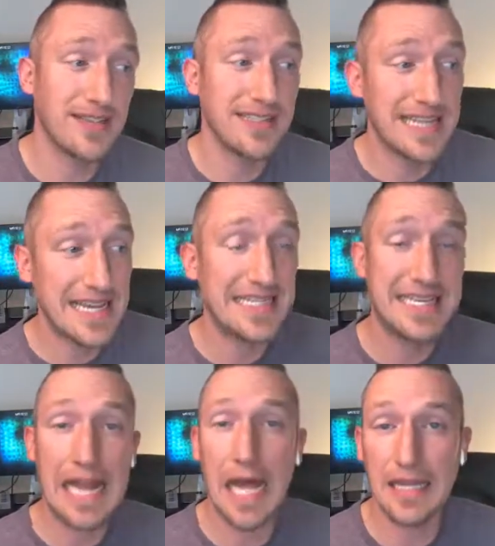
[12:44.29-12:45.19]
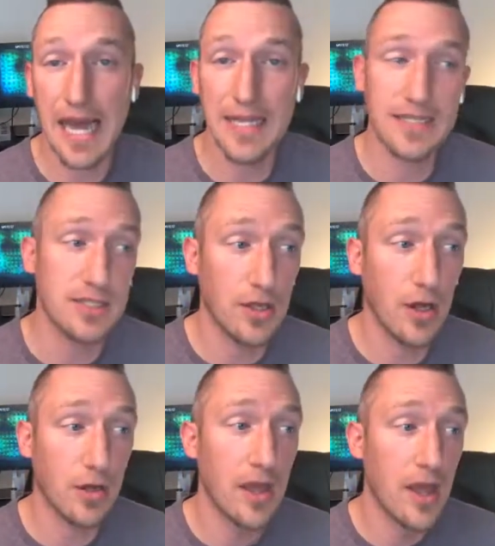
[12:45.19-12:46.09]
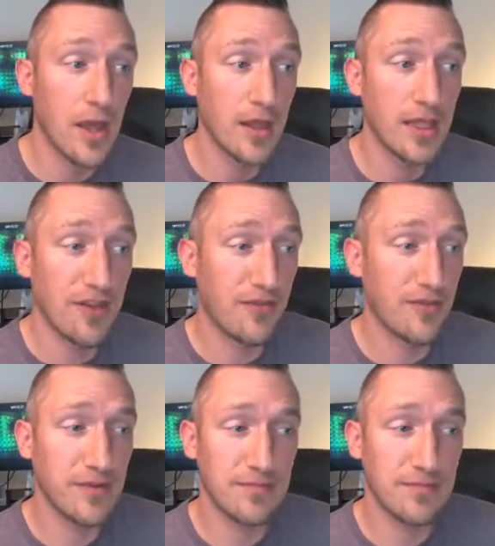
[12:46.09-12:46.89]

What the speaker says: tend to not last as long, if